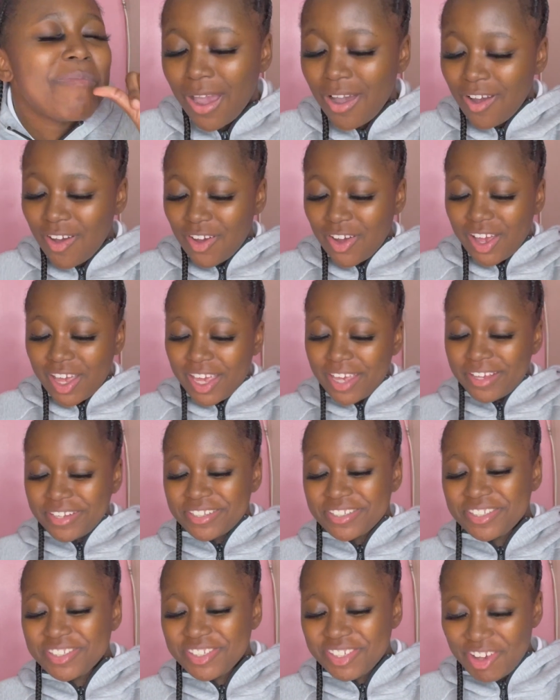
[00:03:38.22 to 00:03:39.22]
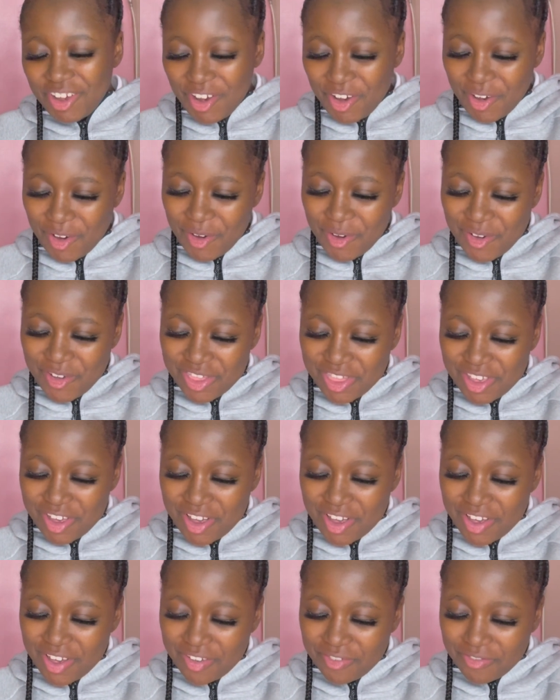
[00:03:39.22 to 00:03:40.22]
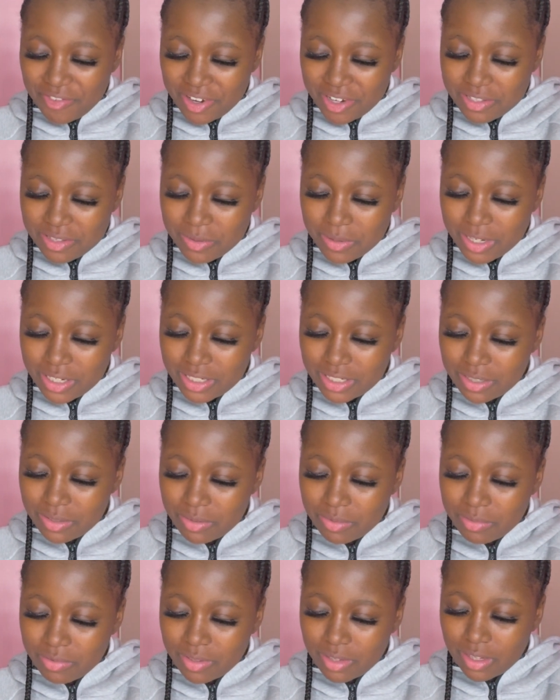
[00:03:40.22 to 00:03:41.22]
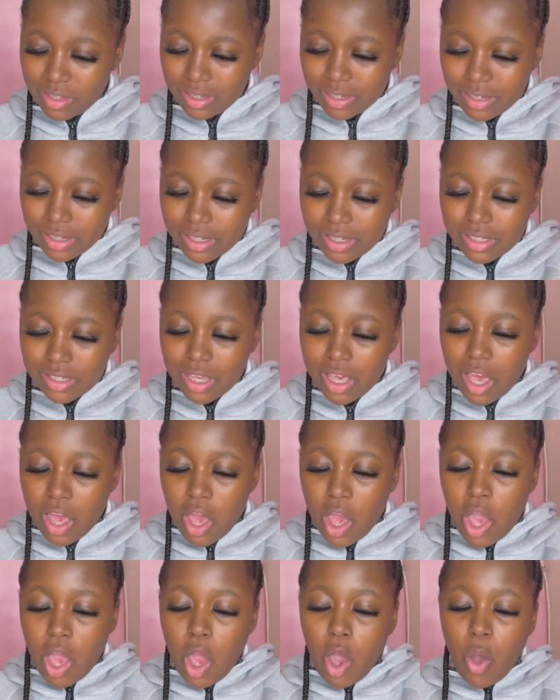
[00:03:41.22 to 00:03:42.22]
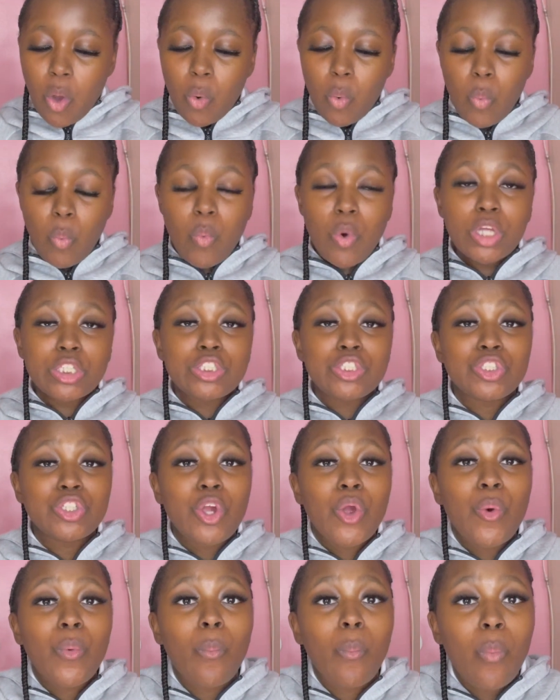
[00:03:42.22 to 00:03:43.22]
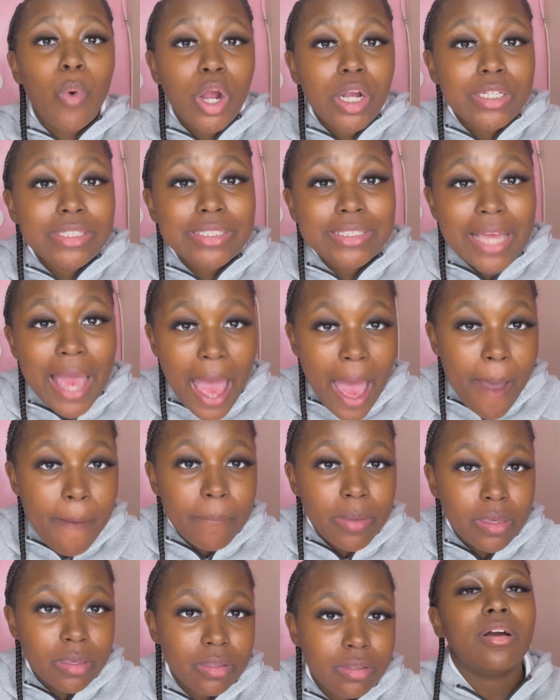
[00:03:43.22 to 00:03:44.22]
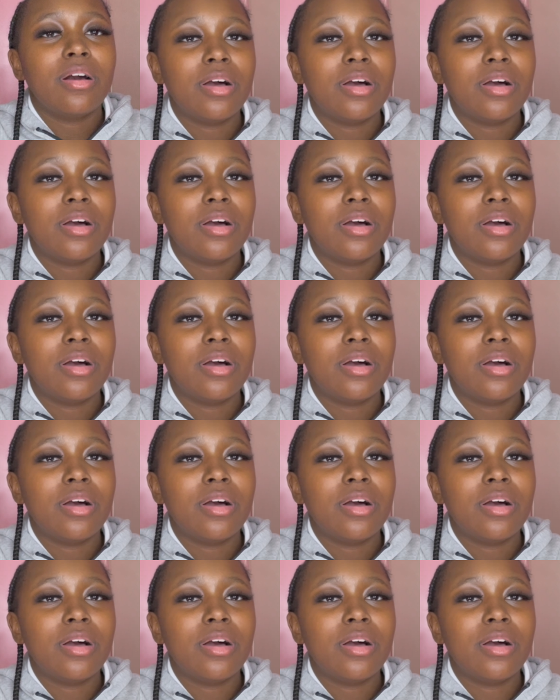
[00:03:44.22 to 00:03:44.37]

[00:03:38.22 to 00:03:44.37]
Okay, so the first question is, what's your worst habit?